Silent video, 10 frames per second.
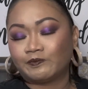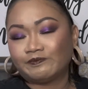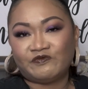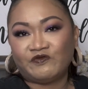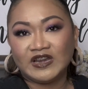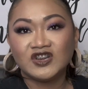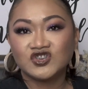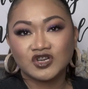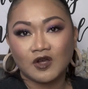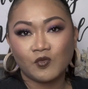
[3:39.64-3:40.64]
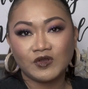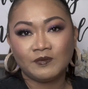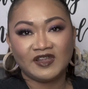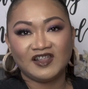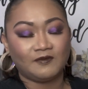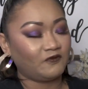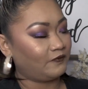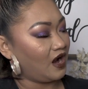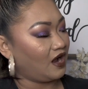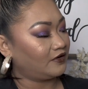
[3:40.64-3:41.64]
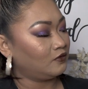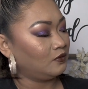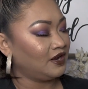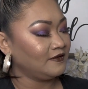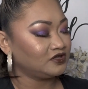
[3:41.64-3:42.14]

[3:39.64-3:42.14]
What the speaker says: finish up with my other one.